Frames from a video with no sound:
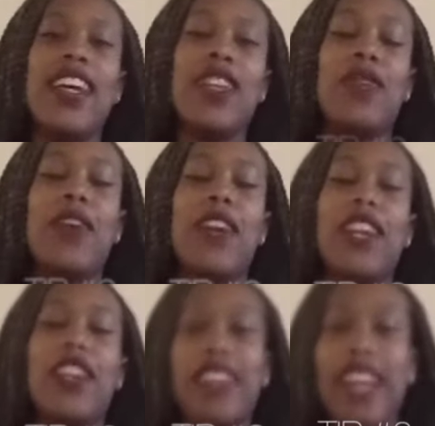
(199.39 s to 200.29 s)
You
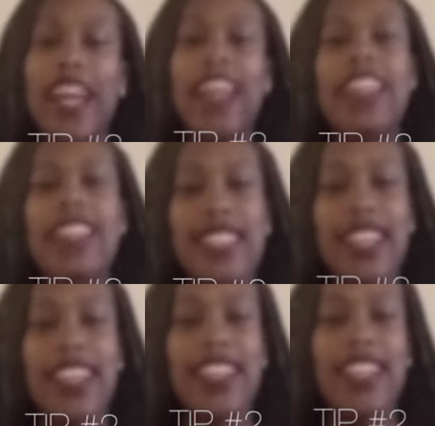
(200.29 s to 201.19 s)
want to create a
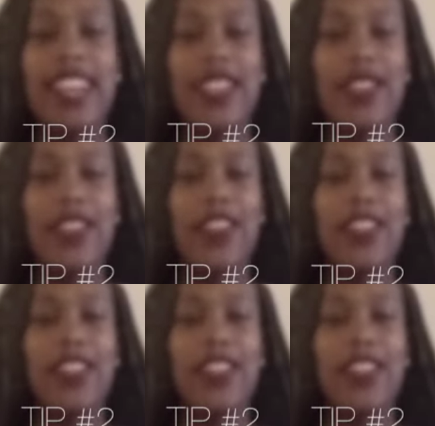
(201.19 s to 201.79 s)
study schedule.